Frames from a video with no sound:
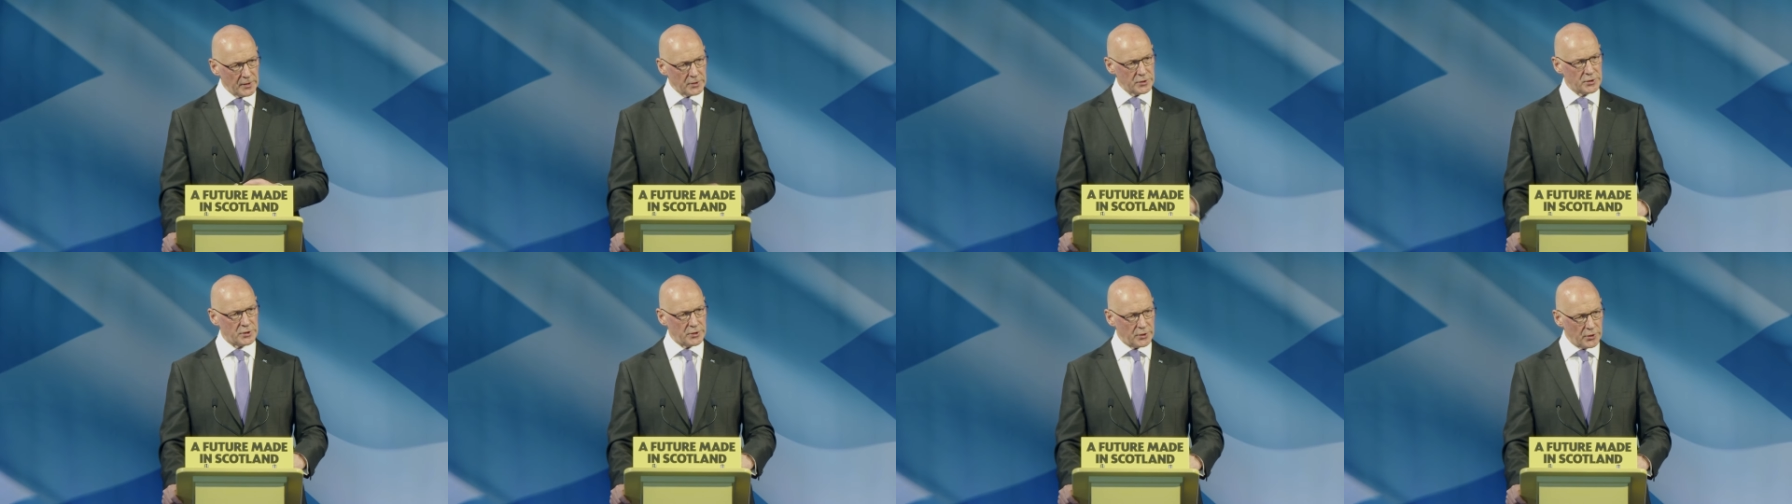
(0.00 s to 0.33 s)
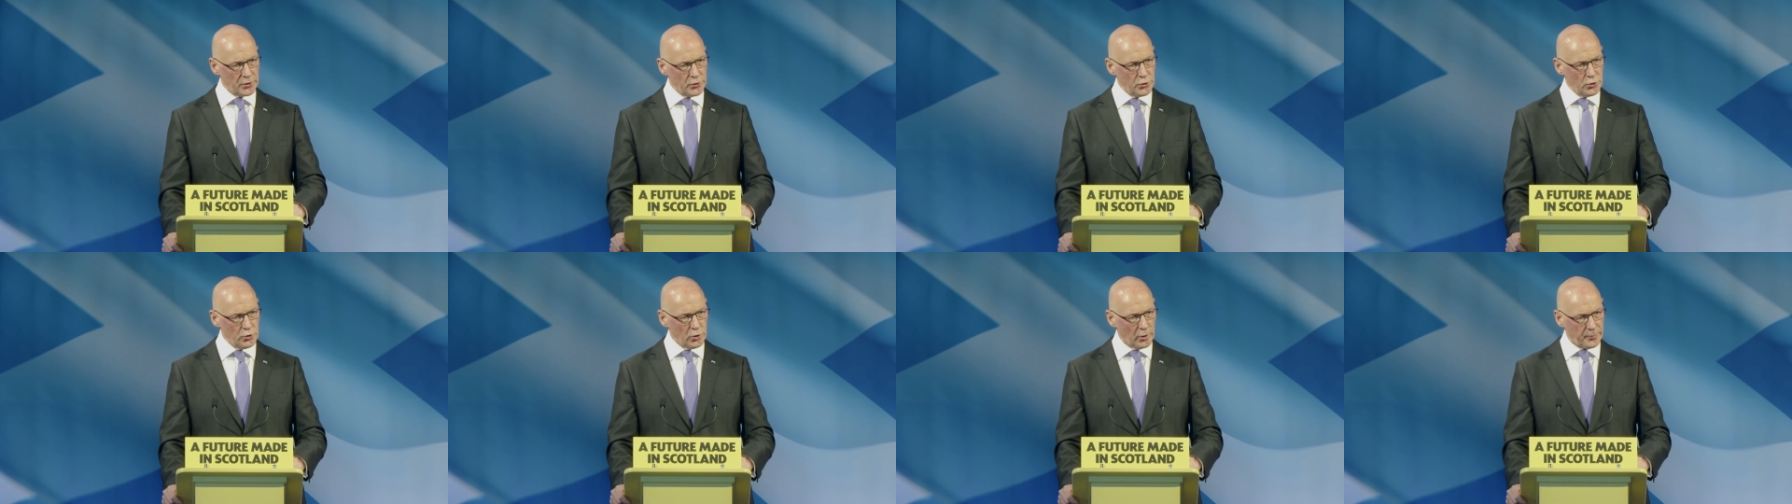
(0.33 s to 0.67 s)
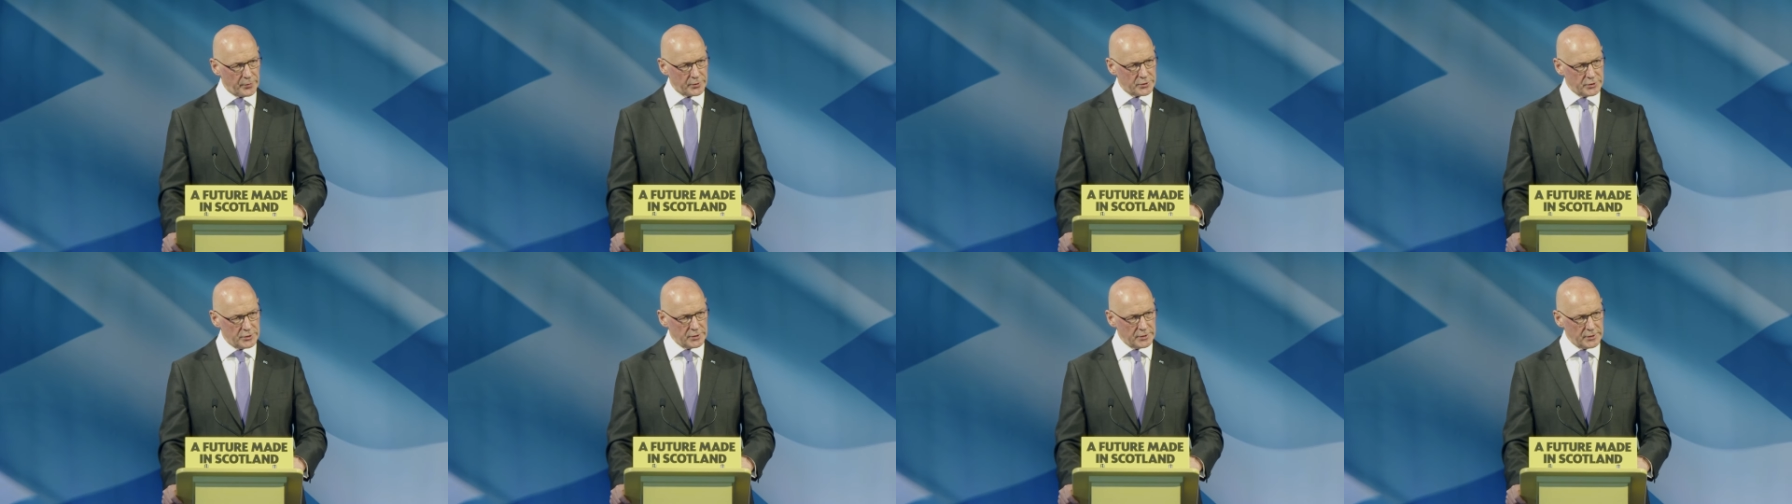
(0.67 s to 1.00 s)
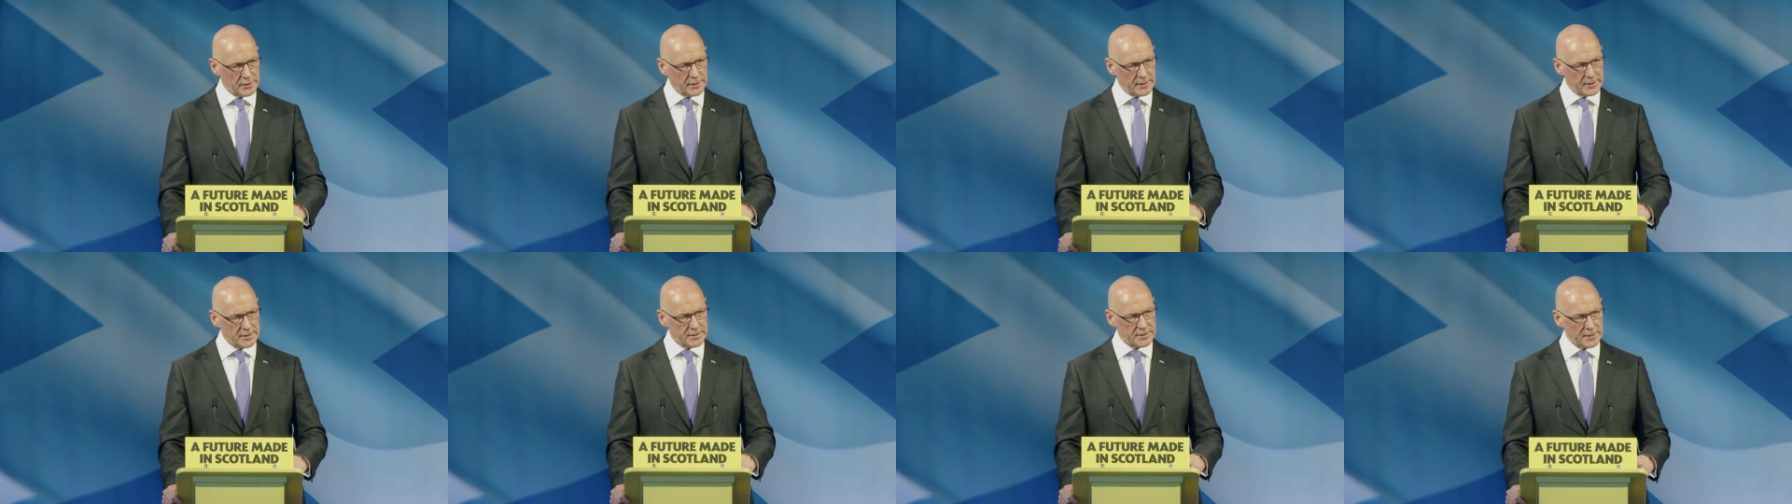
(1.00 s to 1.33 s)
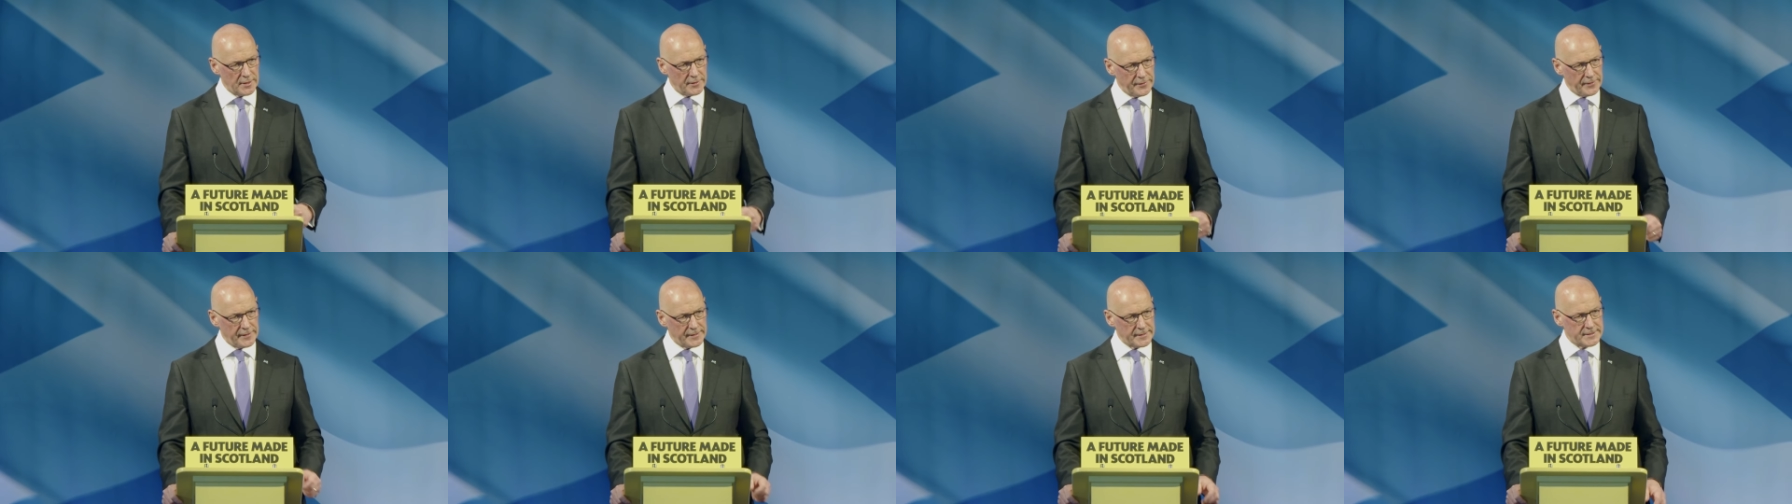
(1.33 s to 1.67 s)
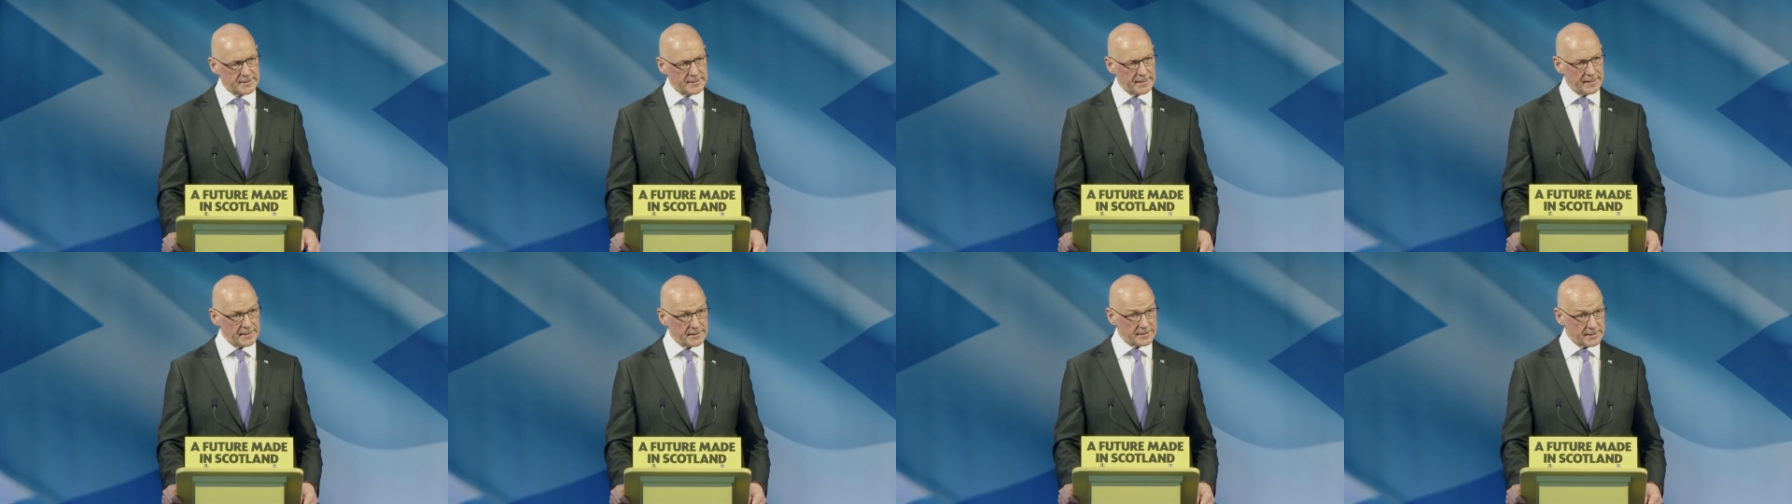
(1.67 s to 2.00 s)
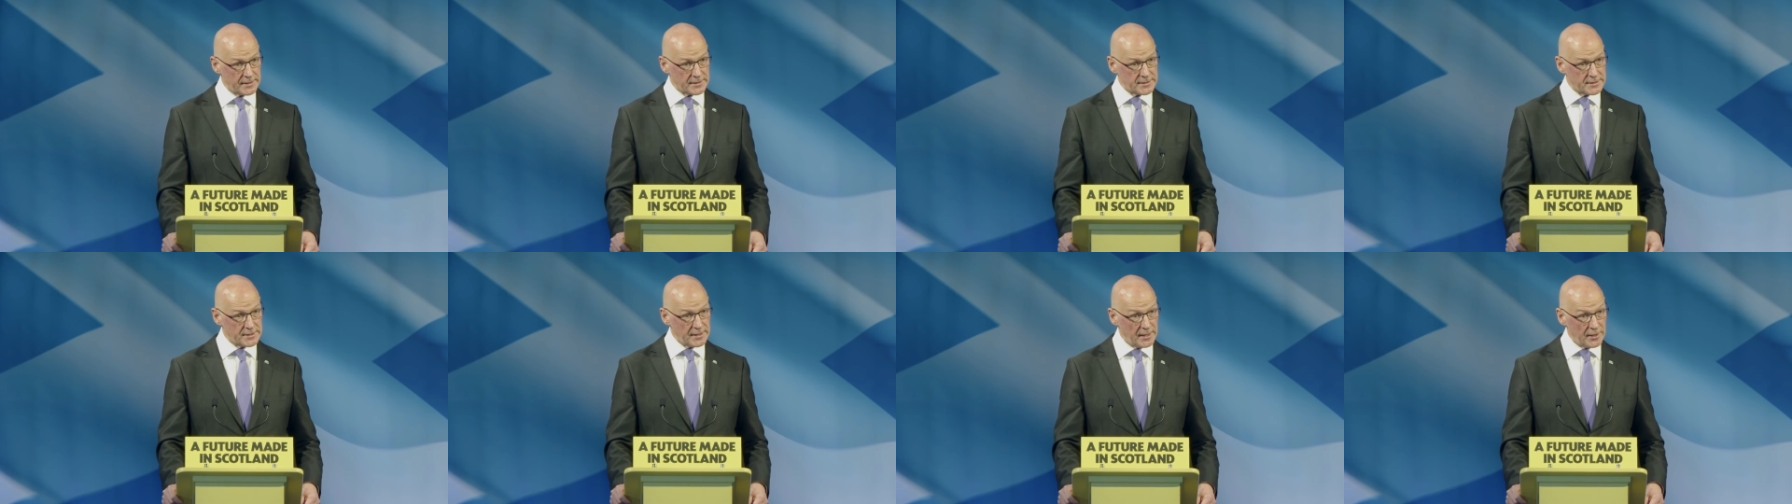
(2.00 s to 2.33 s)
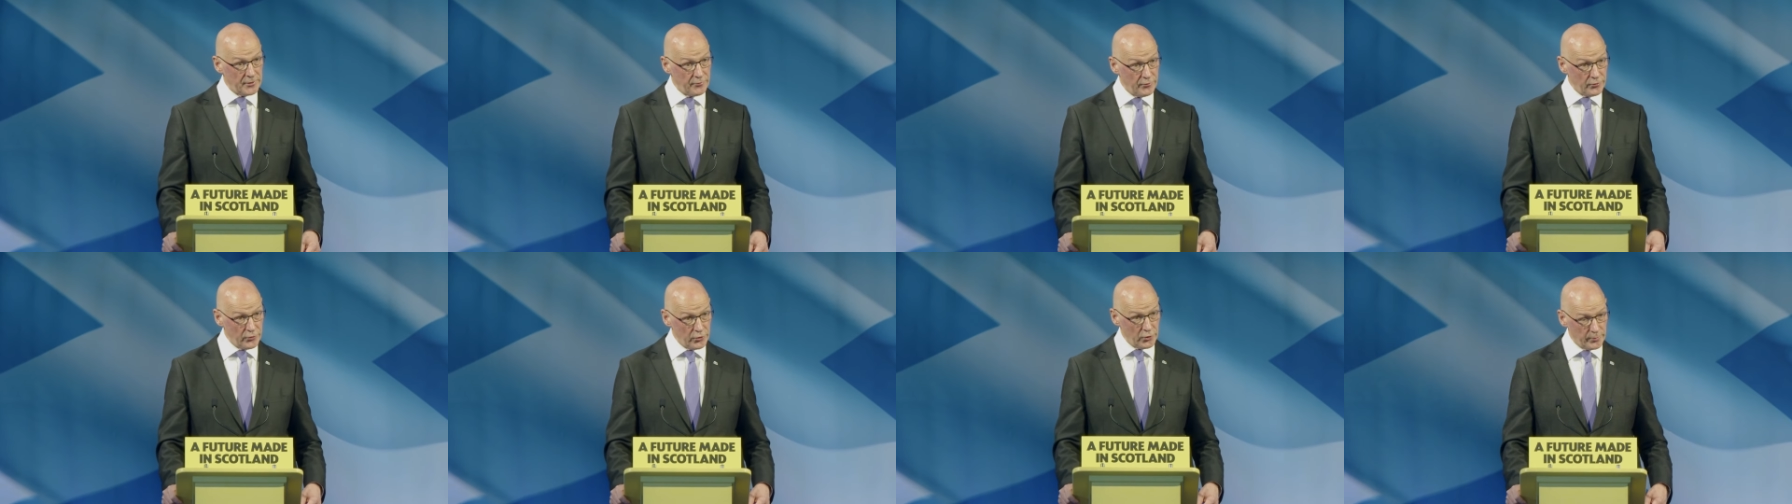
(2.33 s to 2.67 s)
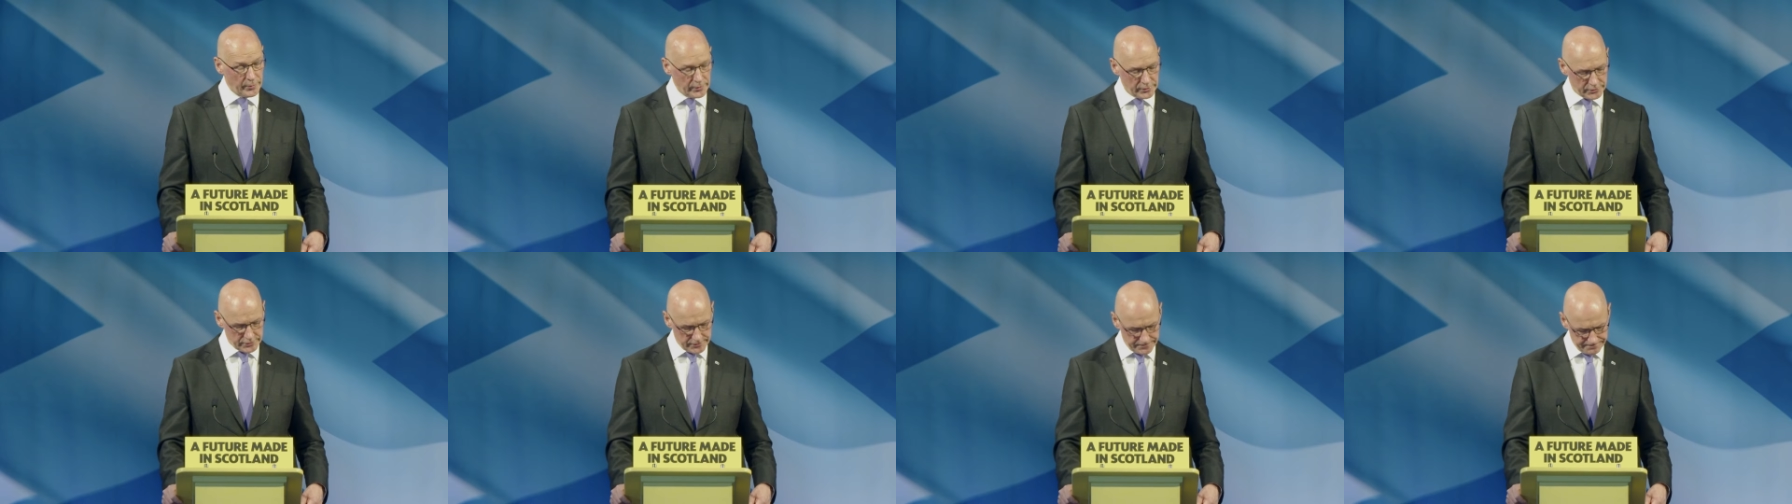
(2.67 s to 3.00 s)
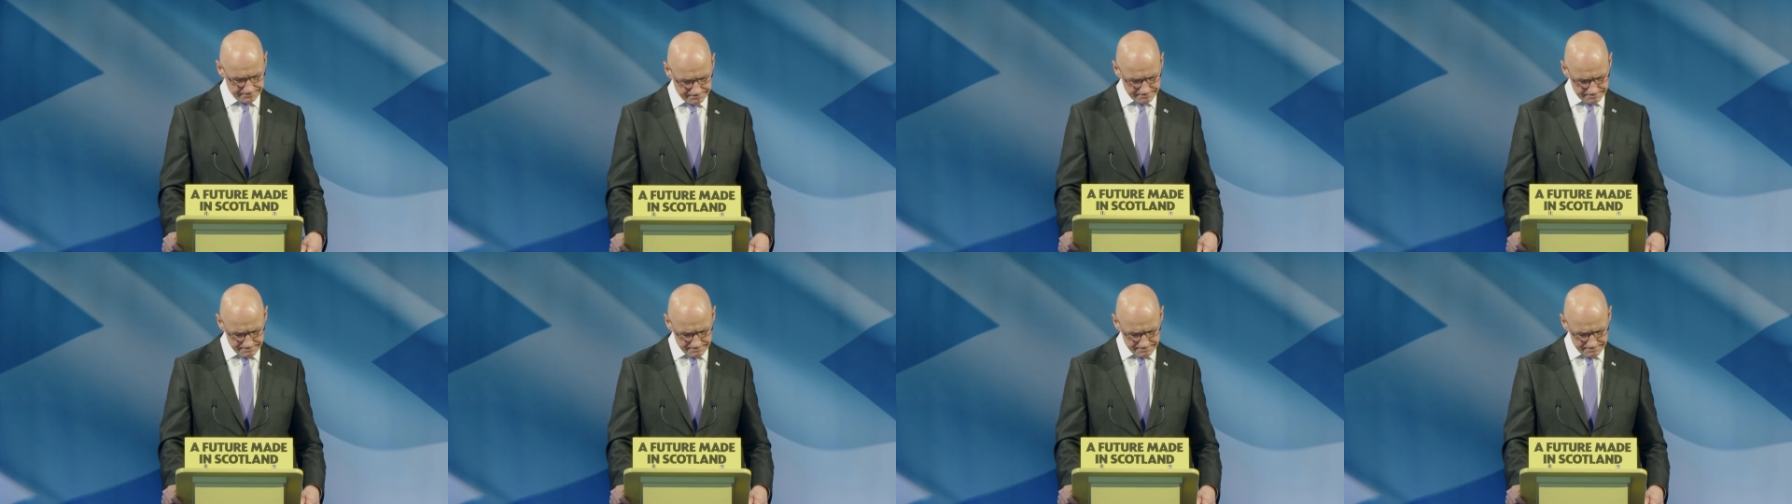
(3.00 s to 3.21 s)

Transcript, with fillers: to the new opportunities that exist in renewables.